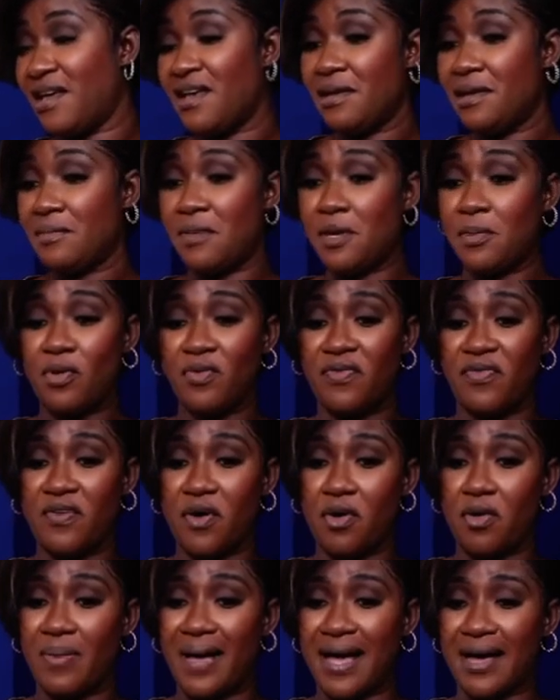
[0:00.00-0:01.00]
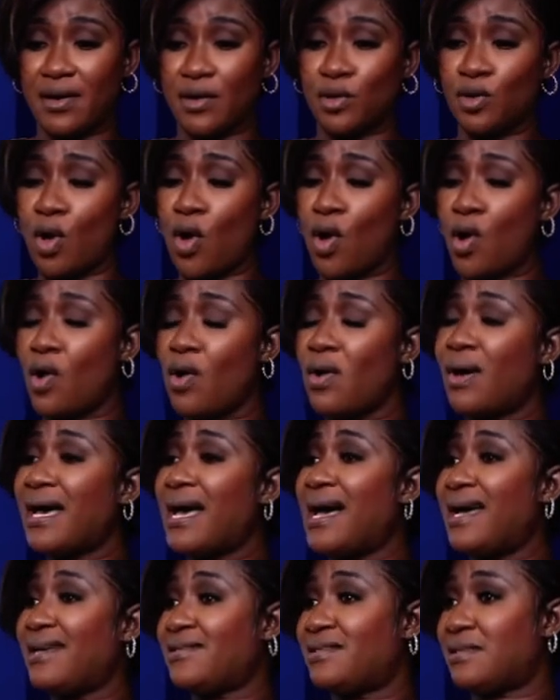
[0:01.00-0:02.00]
People fall back on all
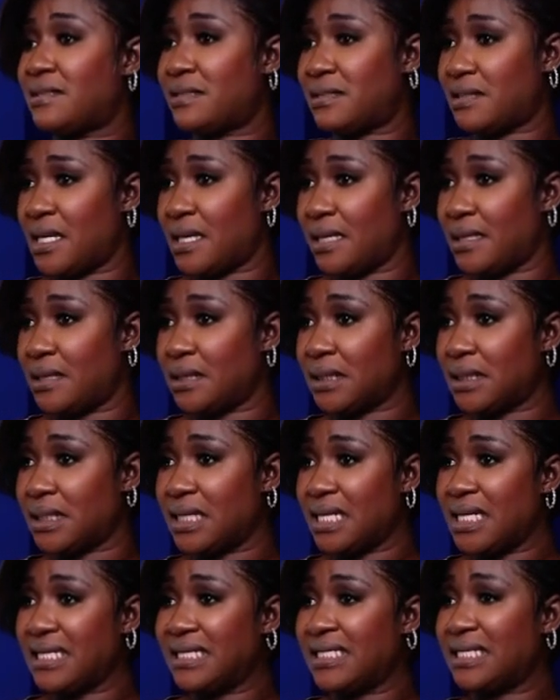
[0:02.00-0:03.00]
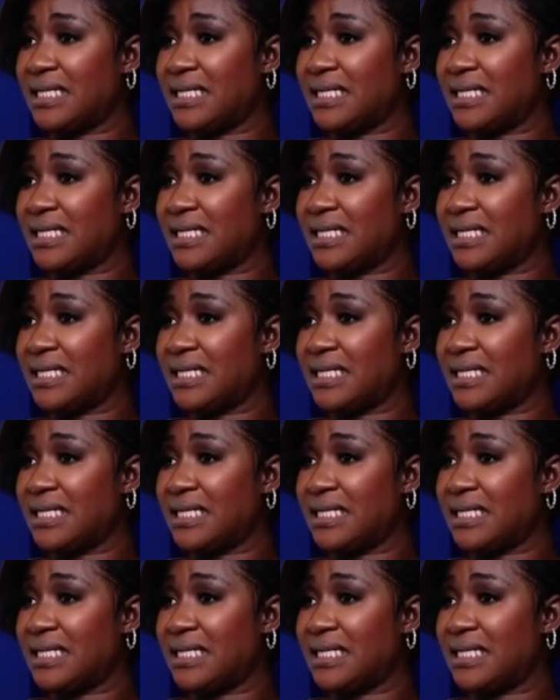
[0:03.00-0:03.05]
kinds of things to